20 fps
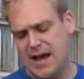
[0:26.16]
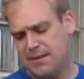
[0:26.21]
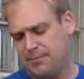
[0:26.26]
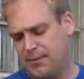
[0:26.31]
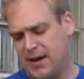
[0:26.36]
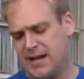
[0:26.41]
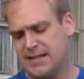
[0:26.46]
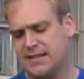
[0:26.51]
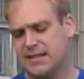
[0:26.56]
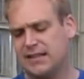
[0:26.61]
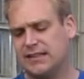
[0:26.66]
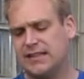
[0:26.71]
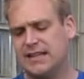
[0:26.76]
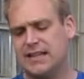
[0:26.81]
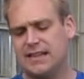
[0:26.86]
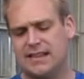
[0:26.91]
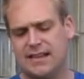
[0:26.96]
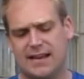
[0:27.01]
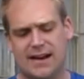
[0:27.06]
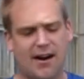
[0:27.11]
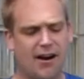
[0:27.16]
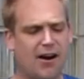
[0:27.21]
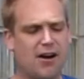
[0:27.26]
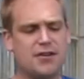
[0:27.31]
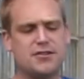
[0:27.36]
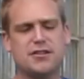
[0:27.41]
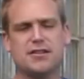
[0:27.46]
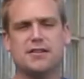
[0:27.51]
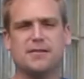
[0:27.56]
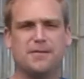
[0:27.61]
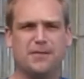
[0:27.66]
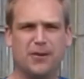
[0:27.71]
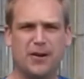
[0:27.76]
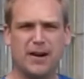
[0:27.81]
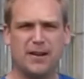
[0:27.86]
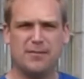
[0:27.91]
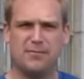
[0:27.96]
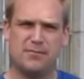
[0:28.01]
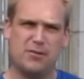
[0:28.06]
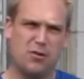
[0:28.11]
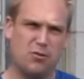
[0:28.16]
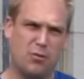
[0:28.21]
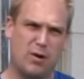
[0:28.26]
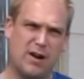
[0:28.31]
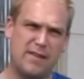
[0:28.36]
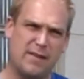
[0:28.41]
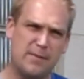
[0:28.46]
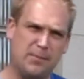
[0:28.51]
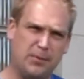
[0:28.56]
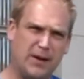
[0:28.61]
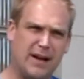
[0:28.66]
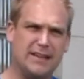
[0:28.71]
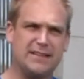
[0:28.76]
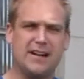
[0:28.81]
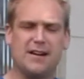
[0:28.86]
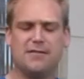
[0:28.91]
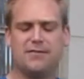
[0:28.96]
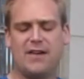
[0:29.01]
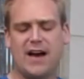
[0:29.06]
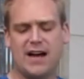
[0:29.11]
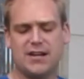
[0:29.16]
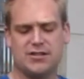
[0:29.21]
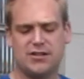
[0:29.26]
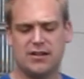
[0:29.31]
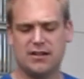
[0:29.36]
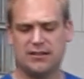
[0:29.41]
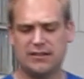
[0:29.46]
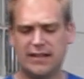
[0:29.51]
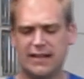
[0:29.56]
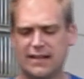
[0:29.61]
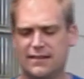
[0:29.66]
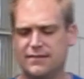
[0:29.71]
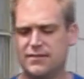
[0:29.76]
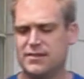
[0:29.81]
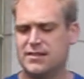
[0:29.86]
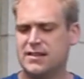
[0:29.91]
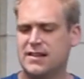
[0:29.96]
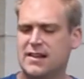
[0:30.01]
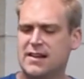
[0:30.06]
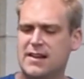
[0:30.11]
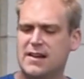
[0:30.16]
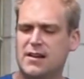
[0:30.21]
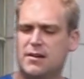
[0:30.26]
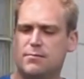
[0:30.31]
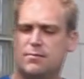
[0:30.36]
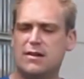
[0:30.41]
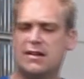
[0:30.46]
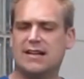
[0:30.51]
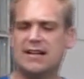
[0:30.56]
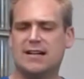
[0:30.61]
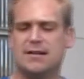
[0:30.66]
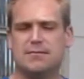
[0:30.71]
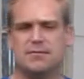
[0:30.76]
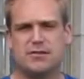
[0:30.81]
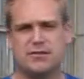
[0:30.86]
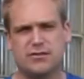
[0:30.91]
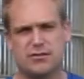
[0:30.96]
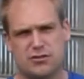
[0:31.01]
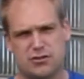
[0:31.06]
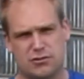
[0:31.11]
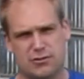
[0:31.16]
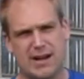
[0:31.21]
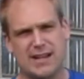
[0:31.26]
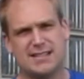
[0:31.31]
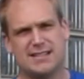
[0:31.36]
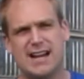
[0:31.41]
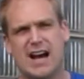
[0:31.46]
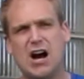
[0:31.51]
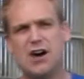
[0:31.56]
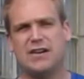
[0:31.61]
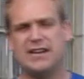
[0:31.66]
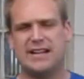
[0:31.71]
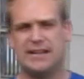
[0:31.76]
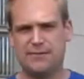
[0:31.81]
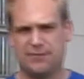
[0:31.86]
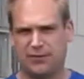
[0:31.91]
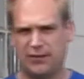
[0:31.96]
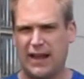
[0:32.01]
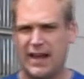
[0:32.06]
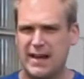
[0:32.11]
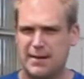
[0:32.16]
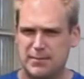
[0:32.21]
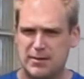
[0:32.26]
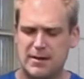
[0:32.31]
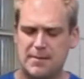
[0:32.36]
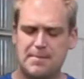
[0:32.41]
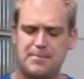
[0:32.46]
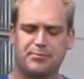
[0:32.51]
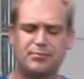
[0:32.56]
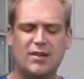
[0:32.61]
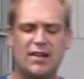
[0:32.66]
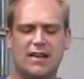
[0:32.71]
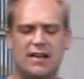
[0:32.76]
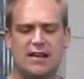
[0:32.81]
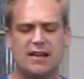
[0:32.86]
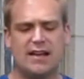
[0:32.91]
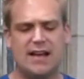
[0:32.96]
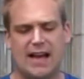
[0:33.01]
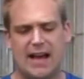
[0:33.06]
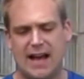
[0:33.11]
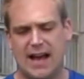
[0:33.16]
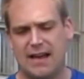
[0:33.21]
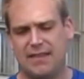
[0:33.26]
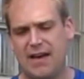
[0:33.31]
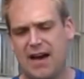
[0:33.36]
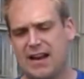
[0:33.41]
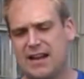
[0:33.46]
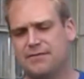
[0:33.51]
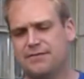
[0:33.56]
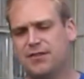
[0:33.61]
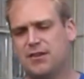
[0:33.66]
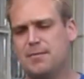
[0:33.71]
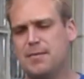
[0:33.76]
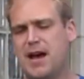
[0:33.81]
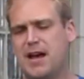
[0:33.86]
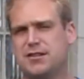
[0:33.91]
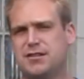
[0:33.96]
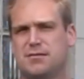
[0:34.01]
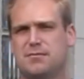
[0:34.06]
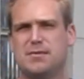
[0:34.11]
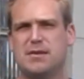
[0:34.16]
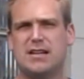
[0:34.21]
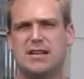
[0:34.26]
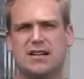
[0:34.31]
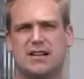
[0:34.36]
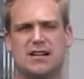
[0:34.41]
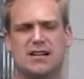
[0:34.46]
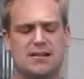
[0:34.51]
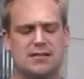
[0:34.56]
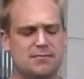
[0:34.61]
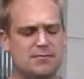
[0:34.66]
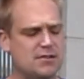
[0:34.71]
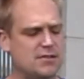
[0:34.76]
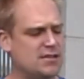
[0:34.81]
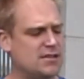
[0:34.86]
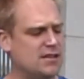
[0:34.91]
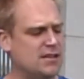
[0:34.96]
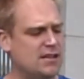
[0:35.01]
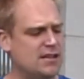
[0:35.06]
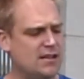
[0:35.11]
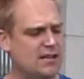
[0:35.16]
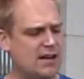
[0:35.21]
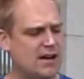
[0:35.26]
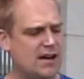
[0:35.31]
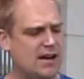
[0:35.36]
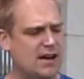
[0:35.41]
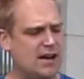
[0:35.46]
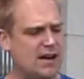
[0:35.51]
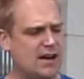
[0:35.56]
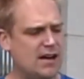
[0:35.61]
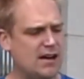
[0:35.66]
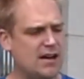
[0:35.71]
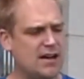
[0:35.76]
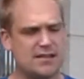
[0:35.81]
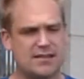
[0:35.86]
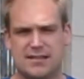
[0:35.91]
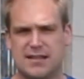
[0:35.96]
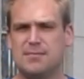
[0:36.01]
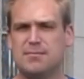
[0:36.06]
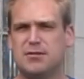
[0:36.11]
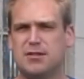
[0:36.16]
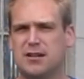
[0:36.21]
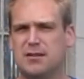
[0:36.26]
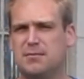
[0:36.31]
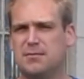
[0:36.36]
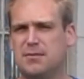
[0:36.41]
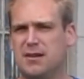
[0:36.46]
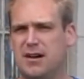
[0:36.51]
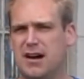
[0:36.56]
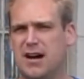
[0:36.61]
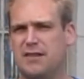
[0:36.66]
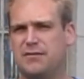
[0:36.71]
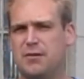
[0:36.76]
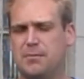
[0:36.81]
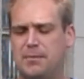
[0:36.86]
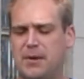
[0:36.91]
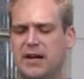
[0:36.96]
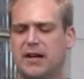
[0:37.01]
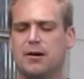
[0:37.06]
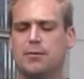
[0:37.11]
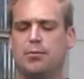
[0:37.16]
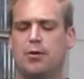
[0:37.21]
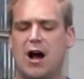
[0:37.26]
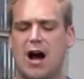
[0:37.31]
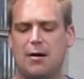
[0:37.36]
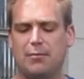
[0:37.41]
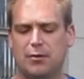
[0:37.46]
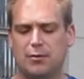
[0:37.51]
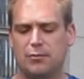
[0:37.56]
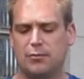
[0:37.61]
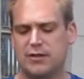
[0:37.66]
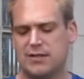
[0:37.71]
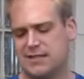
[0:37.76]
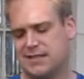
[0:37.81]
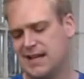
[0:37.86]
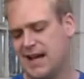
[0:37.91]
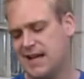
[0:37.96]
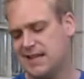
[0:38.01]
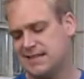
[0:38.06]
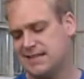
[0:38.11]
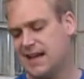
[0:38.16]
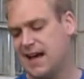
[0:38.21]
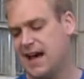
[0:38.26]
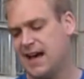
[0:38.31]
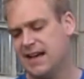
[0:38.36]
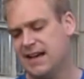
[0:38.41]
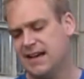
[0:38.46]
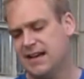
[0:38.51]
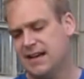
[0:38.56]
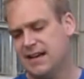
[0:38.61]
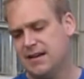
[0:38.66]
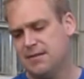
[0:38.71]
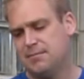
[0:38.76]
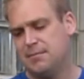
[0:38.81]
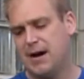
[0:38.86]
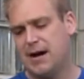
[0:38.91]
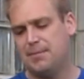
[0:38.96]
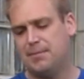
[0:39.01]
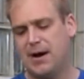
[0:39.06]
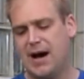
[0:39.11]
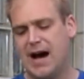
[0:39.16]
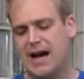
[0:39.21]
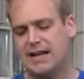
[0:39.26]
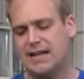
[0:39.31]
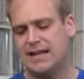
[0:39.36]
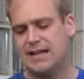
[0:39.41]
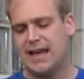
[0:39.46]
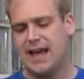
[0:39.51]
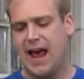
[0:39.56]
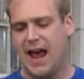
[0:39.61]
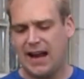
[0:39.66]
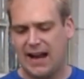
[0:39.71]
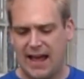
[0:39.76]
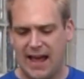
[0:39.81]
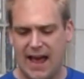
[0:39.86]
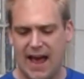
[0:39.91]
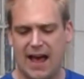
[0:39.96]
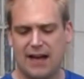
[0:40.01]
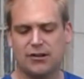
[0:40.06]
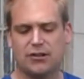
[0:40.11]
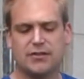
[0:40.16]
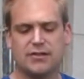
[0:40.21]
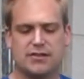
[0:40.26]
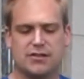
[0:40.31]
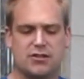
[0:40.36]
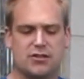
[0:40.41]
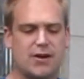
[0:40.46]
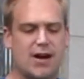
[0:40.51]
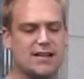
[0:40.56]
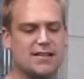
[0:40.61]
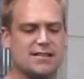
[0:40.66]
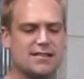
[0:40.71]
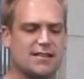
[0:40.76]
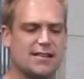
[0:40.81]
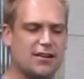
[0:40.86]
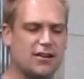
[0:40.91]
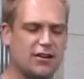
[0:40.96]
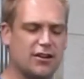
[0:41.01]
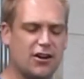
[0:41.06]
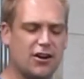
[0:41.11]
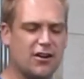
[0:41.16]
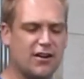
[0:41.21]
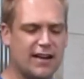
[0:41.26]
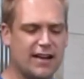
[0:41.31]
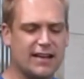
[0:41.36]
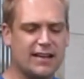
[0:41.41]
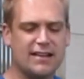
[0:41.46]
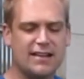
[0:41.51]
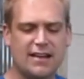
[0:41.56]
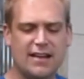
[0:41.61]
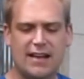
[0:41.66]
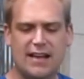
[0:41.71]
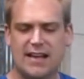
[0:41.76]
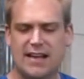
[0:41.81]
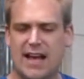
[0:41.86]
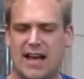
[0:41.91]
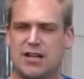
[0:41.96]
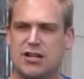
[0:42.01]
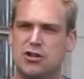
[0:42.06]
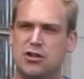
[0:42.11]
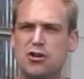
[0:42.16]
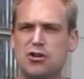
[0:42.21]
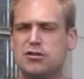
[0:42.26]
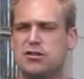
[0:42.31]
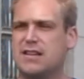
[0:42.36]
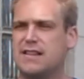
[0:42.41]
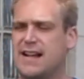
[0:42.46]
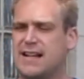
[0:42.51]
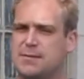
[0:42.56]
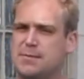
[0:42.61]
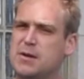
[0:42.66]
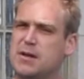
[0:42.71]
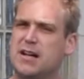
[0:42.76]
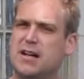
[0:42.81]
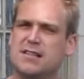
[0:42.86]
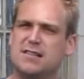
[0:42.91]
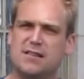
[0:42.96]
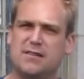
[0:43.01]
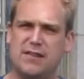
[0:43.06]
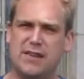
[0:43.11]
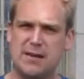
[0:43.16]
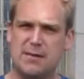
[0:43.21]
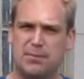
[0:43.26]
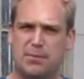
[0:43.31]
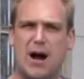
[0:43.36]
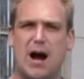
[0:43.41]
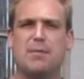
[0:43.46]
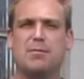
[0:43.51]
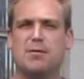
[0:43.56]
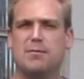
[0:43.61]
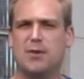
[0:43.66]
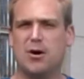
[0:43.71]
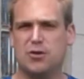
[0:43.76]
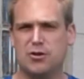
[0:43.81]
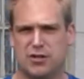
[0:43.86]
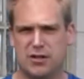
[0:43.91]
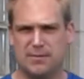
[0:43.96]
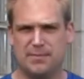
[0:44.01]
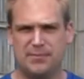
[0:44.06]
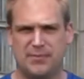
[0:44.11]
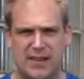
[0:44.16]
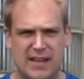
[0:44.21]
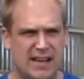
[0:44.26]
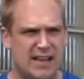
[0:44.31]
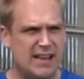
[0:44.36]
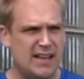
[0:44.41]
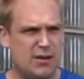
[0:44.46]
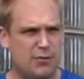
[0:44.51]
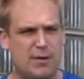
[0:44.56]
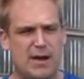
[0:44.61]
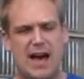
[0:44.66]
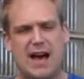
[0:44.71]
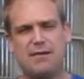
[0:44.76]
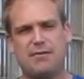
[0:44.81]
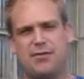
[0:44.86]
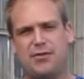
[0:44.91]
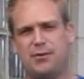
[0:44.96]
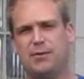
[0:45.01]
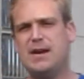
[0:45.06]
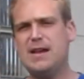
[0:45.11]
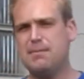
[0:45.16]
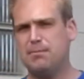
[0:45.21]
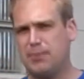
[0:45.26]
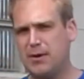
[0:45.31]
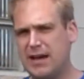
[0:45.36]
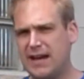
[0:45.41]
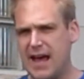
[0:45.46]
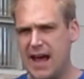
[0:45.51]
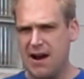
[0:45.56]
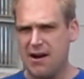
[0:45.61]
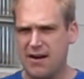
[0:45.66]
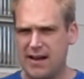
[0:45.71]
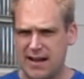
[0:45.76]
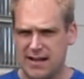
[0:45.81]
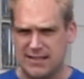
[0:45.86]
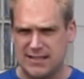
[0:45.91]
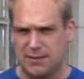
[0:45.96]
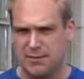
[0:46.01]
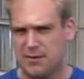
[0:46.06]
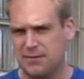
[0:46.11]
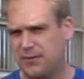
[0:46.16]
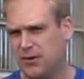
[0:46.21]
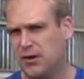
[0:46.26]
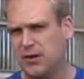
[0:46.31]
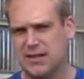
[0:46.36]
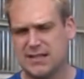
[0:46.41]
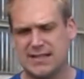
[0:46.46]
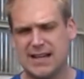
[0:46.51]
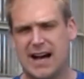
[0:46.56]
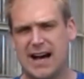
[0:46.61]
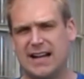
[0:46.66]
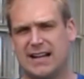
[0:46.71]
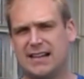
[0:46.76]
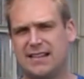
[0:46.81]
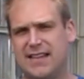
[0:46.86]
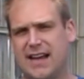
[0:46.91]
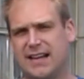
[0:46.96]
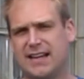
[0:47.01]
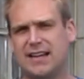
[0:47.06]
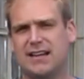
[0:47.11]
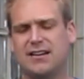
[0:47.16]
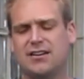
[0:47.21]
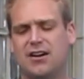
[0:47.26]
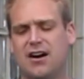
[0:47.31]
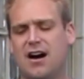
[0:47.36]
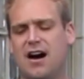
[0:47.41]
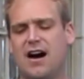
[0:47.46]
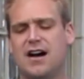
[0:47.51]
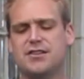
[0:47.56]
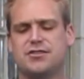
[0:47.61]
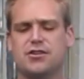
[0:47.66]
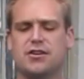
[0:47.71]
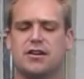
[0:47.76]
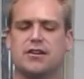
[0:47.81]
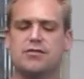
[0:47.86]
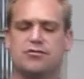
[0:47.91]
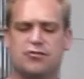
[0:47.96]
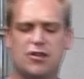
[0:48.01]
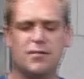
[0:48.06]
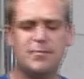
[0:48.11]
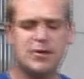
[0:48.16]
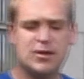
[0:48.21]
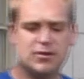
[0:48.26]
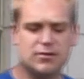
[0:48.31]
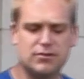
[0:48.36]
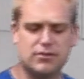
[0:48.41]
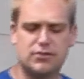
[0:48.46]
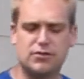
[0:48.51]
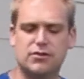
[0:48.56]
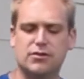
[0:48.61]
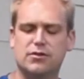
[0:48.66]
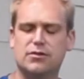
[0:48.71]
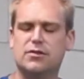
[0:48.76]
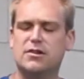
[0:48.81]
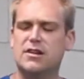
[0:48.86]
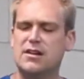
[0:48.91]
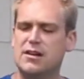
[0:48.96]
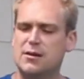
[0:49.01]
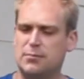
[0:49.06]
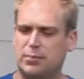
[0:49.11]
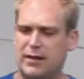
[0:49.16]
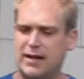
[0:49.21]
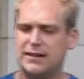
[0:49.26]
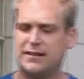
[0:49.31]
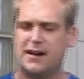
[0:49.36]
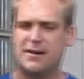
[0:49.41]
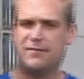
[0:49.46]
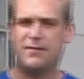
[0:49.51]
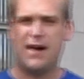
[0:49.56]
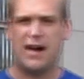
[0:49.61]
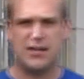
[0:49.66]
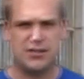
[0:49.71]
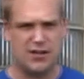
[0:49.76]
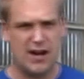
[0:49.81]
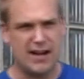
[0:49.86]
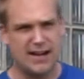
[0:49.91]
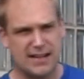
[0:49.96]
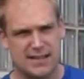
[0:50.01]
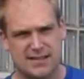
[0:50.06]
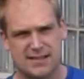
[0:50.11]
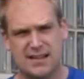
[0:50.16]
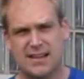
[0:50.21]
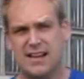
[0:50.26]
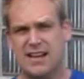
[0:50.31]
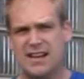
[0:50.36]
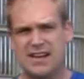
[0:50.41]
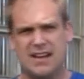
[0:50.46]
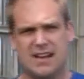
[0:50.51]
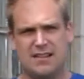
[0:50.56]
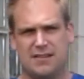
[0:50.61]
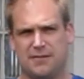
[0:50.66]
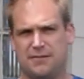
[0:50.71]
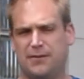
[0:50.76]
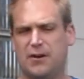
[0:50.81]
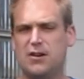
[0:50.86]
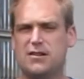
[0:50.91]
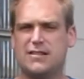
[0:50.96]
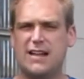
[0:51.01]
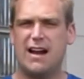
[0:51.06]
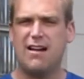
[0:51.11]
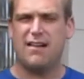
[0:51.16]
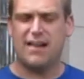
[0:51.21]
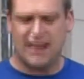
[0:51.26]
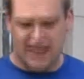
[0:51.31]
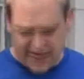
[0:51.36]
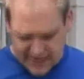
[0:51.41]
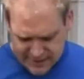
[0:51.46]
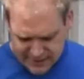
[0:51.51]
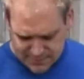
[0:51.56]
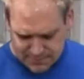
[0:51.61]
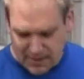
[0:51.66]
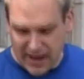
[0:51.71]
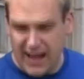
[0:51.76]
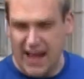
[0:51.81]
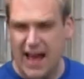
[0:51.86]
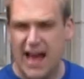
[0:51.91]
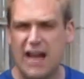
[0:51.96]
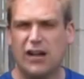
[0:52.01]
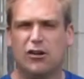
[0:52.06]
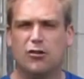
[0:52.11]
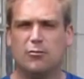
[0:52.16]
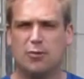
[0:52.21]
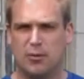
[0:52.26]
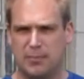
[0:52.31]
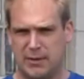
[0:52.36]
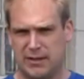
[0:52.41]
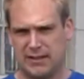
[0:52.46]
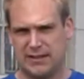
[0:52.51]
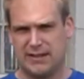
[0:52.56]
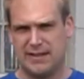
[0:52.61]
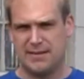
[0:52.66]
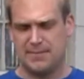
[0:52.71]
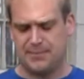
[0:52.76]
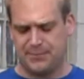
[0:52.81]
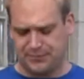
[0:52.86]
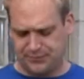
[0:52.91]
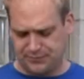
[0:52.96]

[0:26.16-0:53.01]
Basically, the arch of the foot where the plantar fascia lives becomes stressed out and inflamed. And that inflammation becomes a symptom of a bigger problem, which says that my body can't handle the stresses that are occurring. And usually that's because of improper motion. We have 3 big areas that we focus on that can cause or contribute to plantar fasciitis. The first area is my ankle mobility.